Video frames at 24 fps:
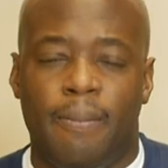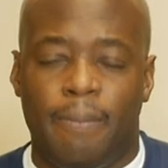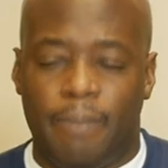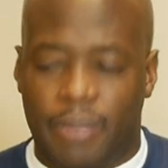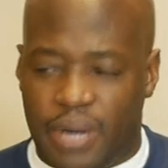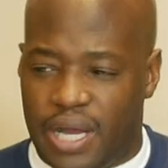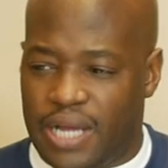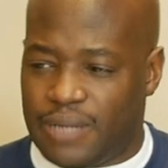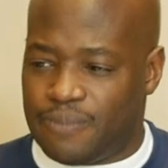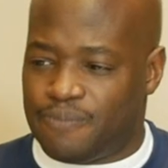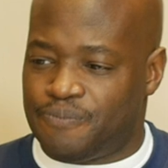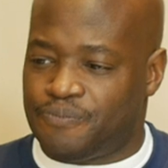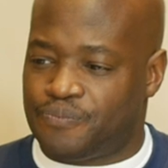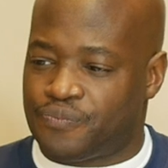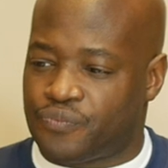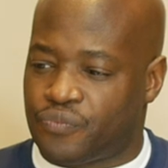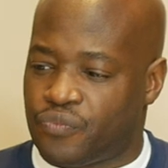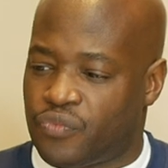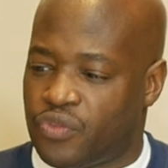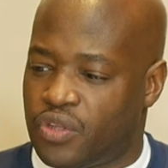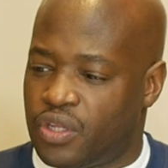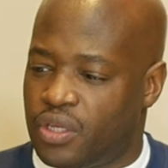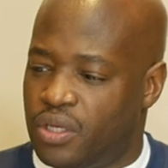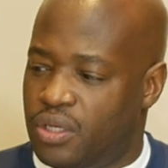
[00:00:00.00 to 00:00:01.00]
But
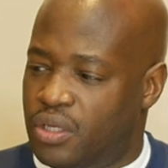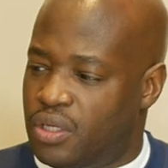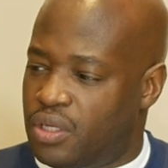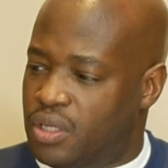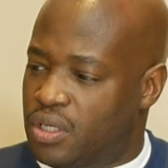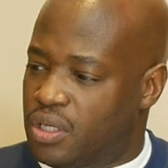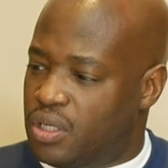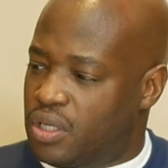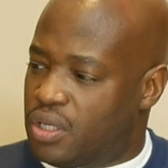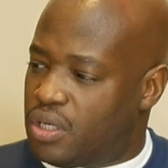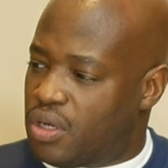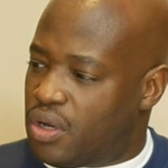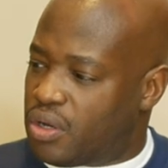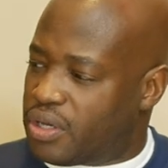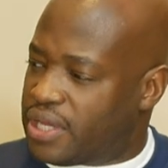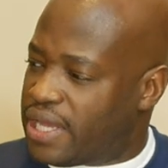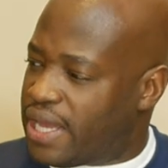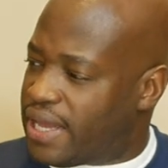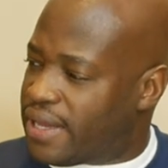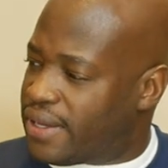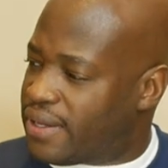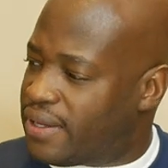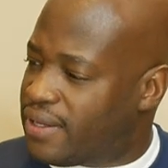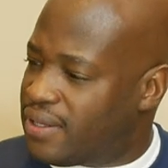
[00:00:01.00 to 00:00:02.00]

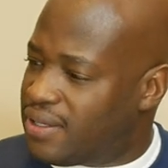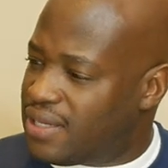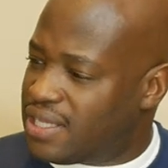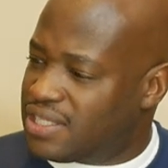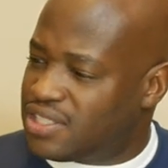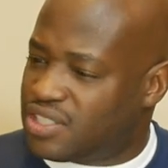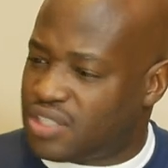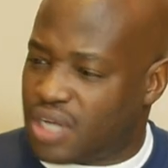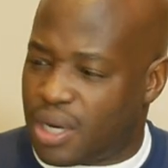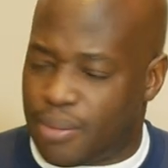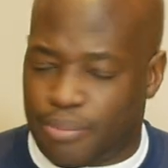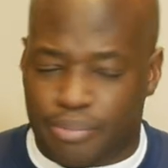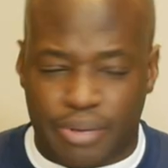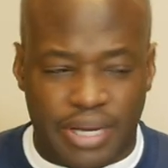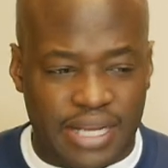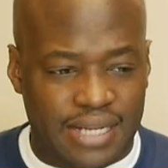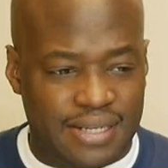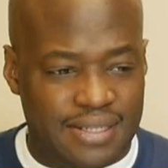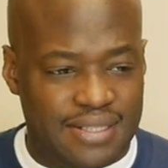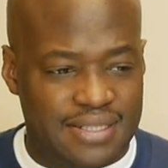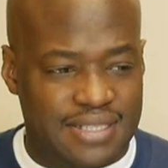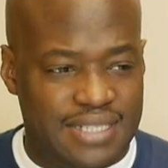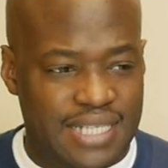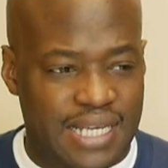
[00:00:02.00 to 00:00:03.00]
okay, let's start
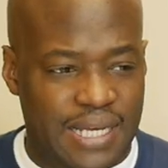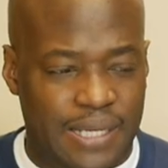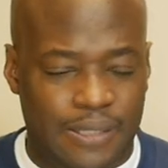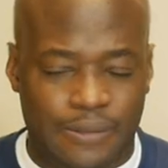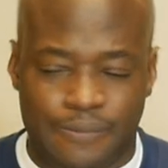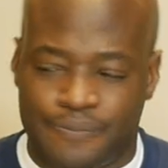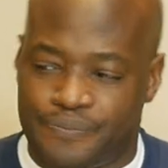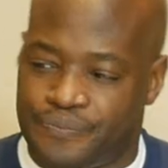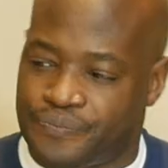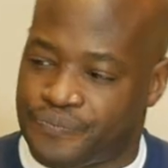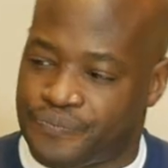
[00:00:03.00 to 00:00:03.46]
breaking this down.